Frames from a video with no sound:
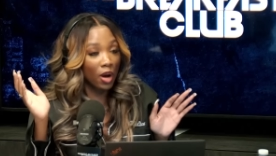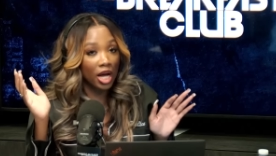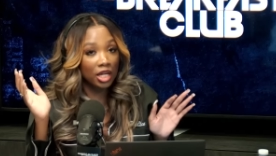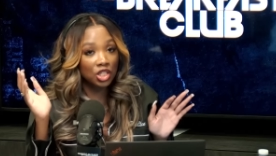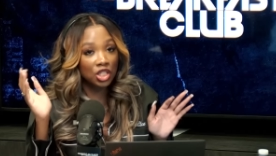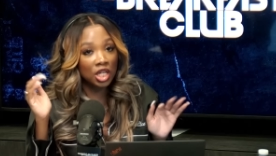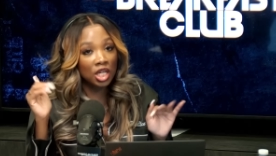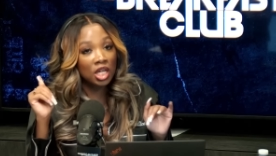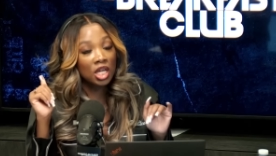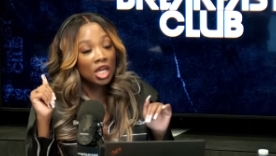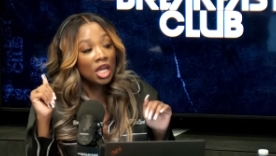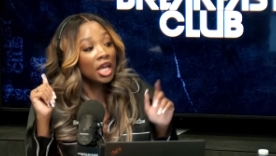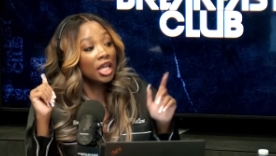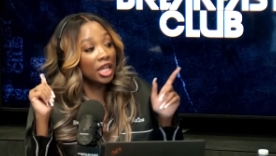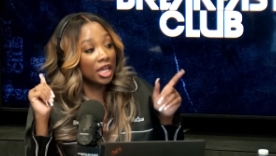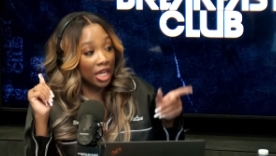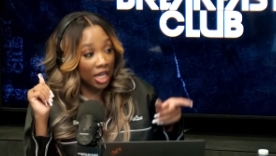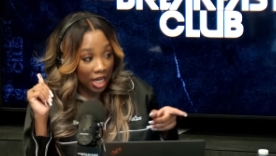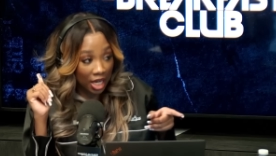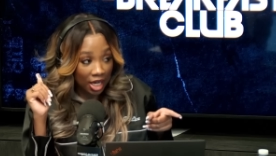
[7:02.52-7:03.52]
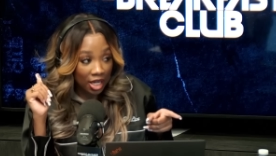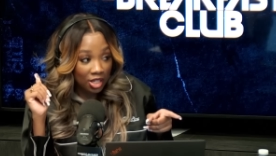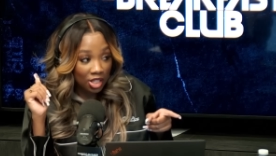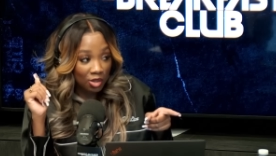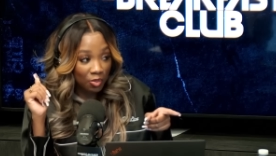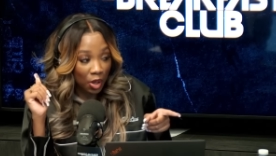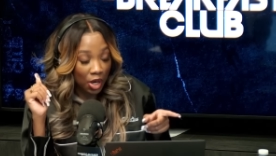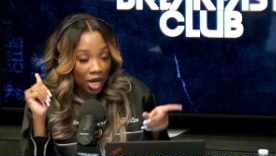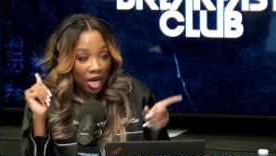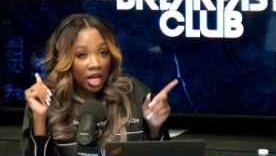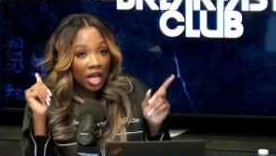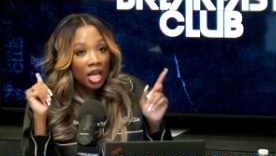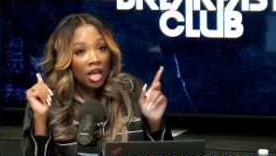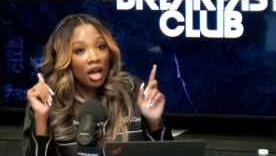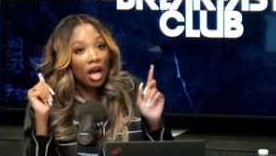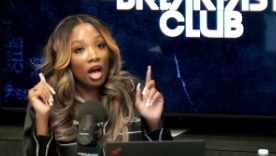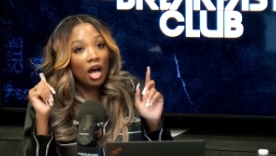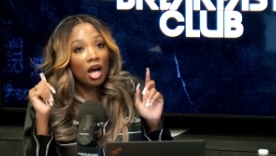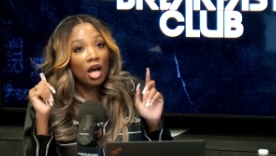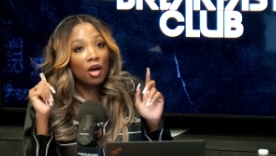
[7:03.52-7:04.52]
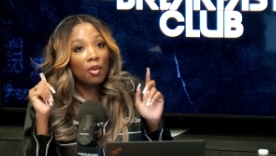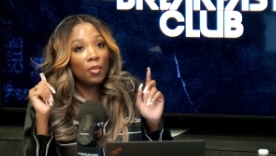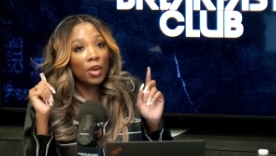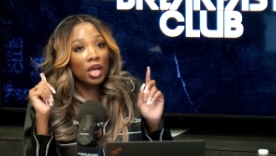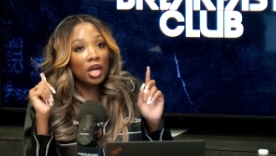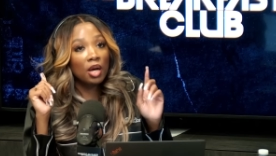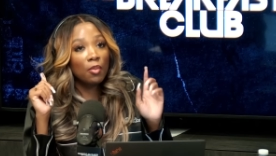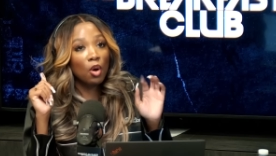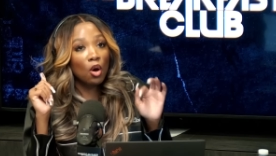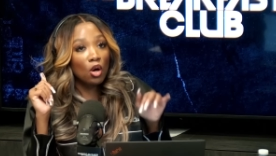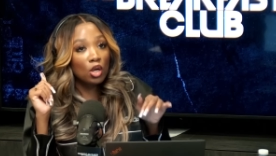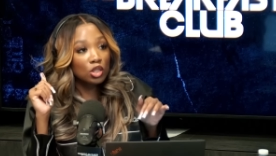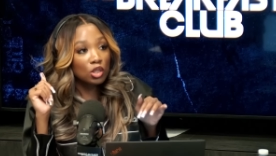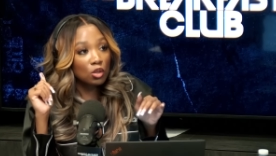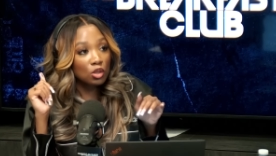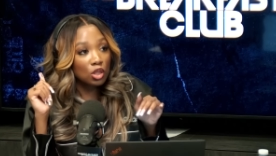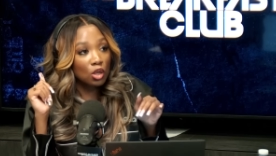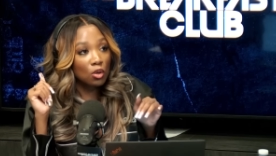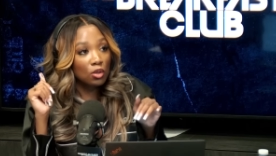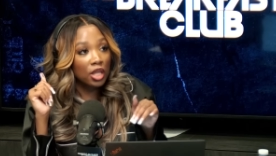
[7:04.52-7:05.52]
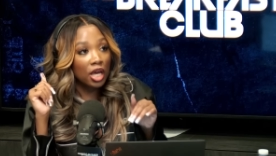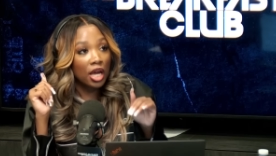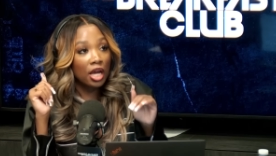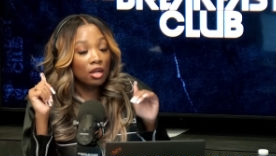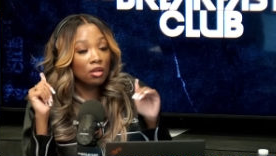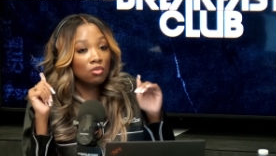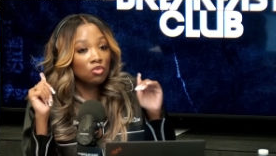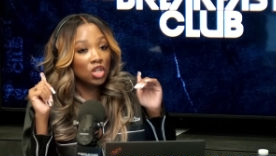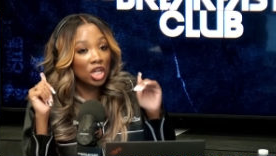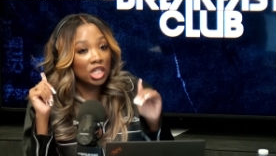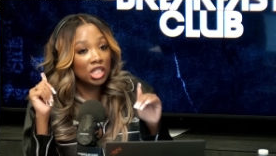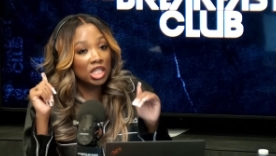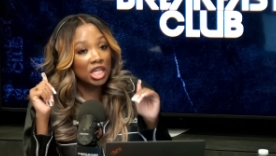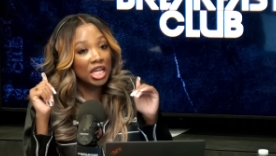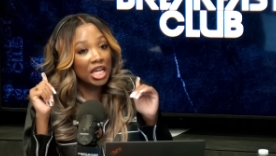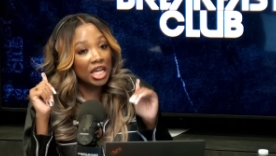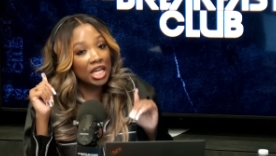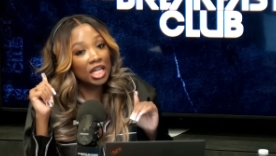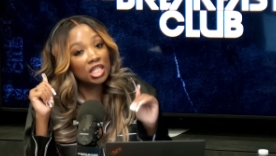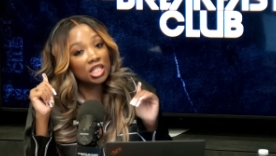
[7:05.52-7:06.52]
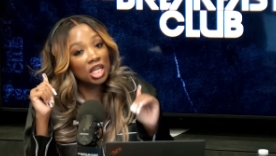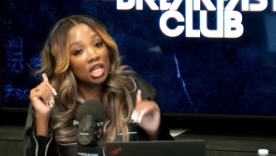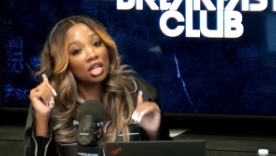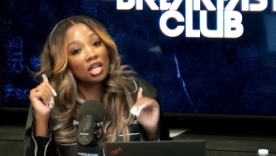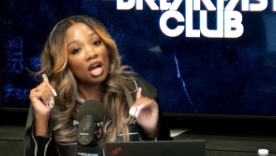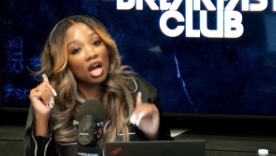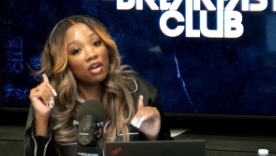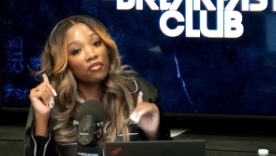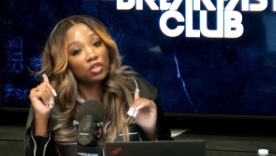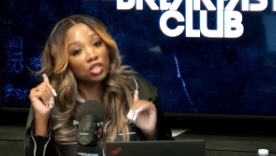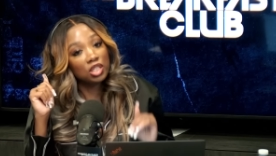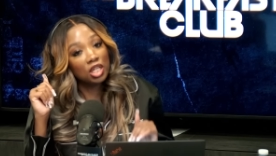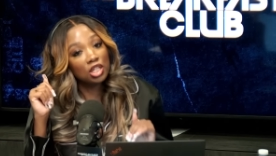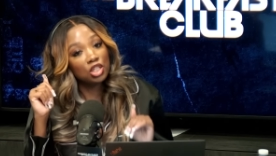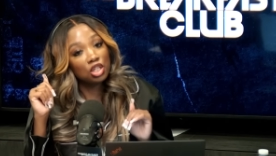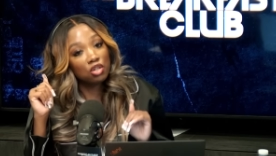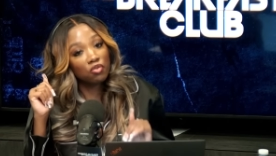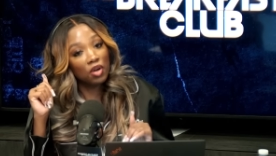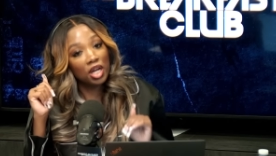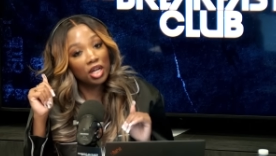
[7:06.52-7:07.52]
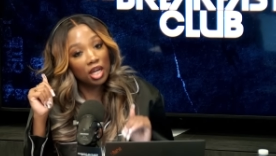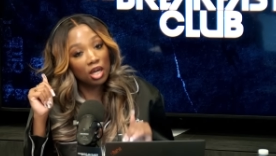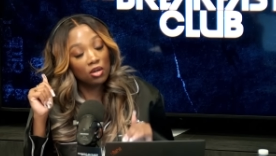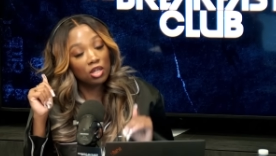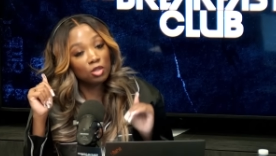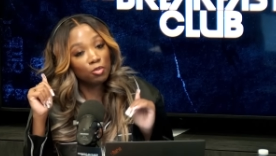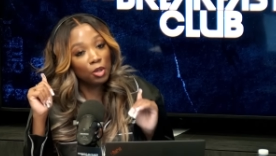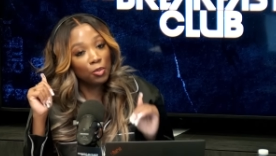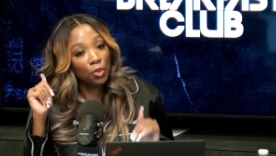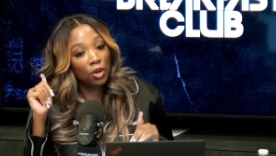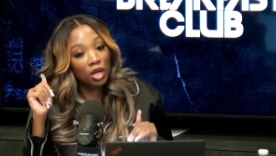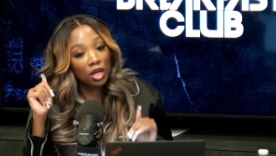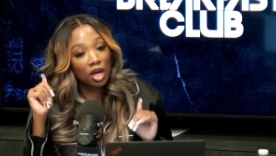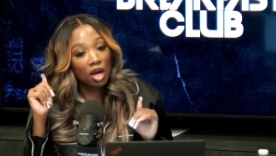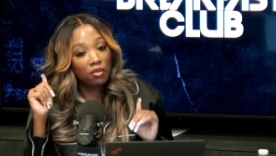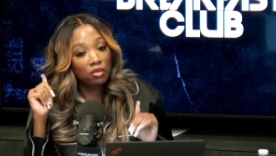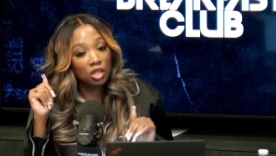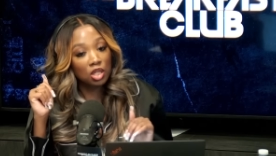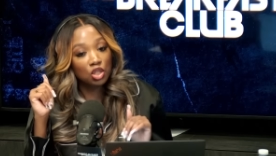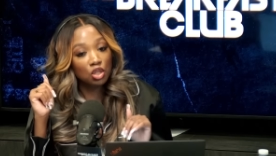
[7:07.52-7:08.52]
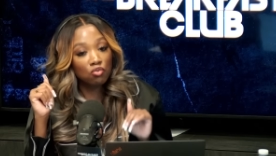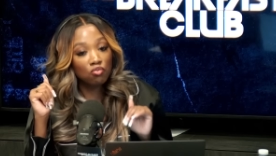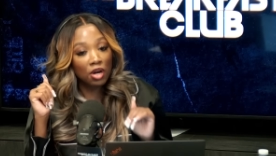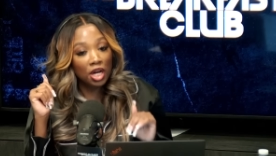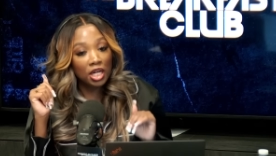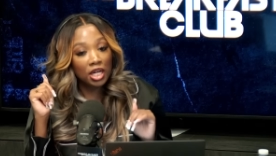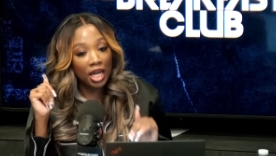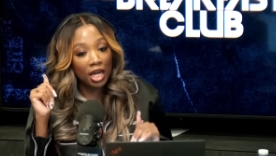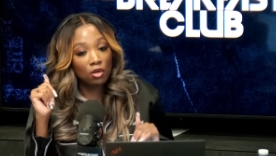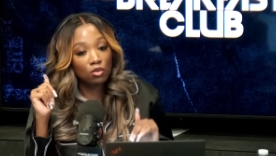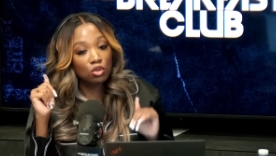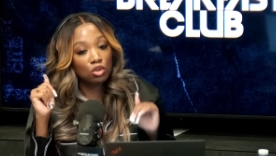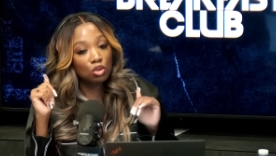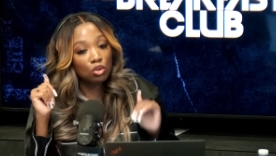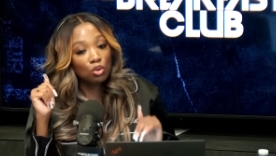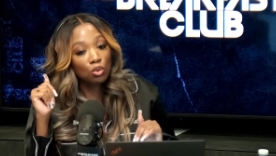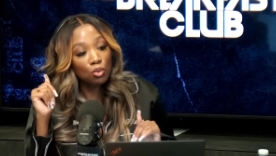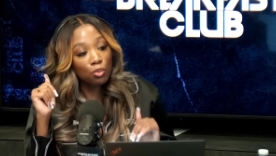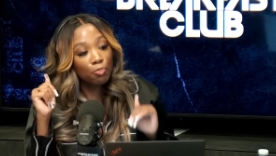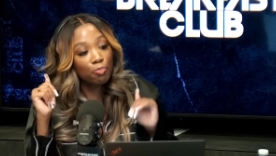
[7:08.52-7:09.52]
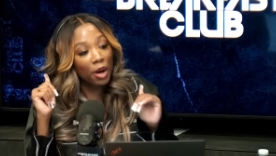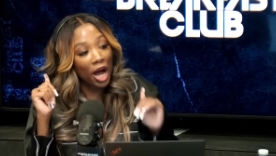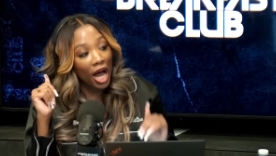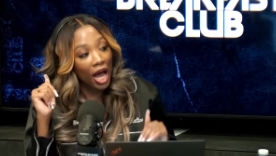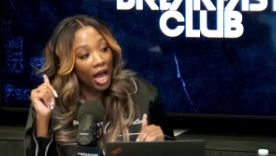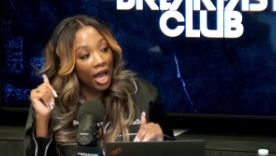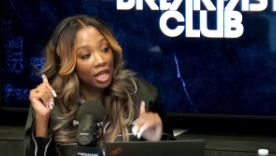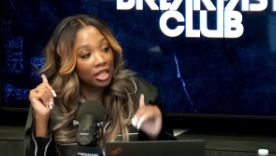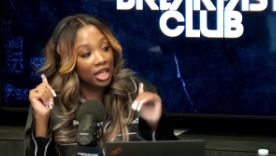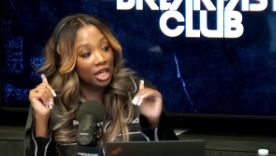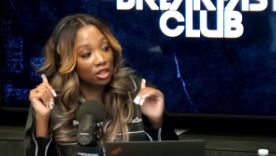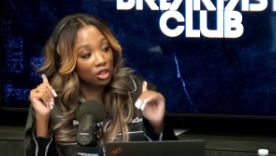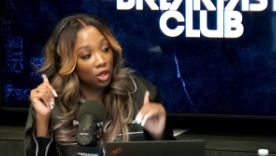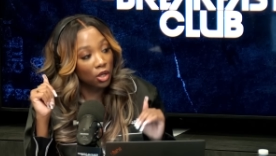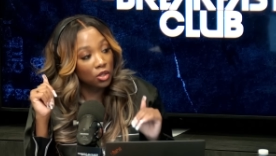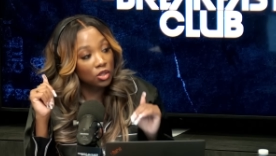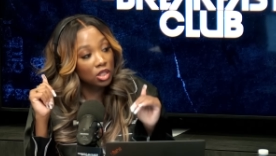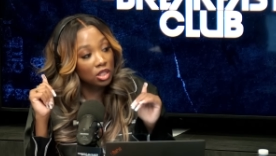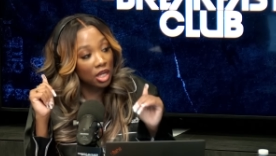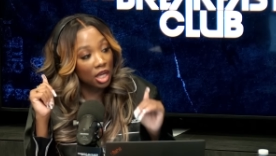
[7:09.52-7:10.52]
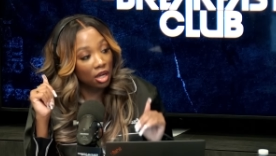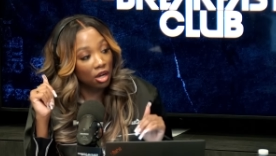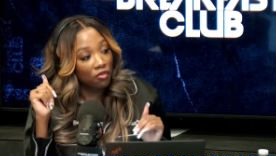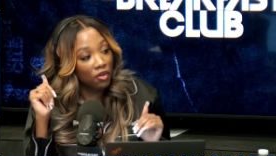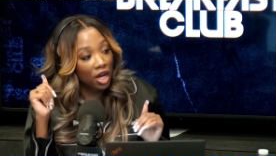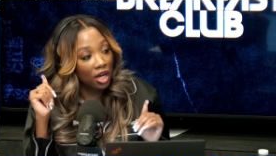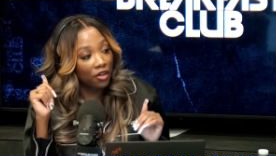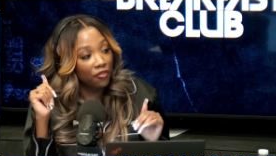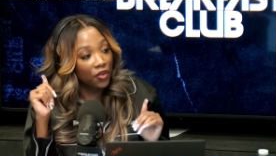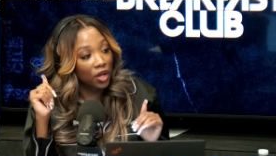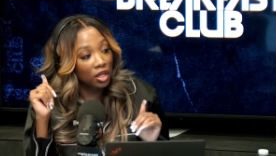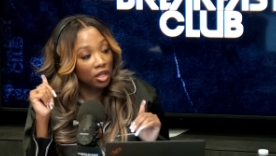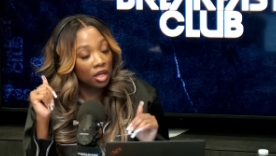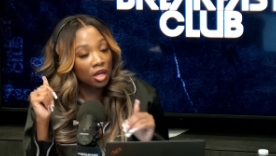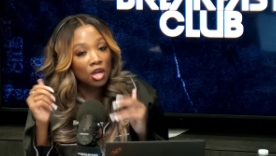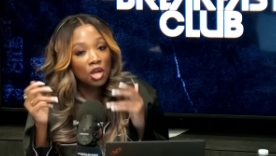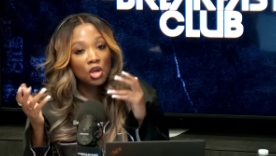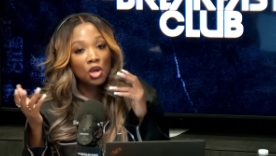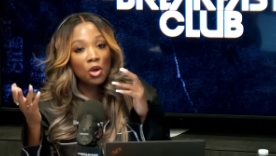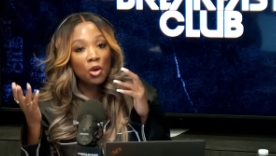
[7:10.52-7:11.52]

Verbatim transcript: watching. it, it is smart. Um, and I'm also told that Jay Z is in conversation right now. His people are in conversation right now to buy that third stake of Rockefeller.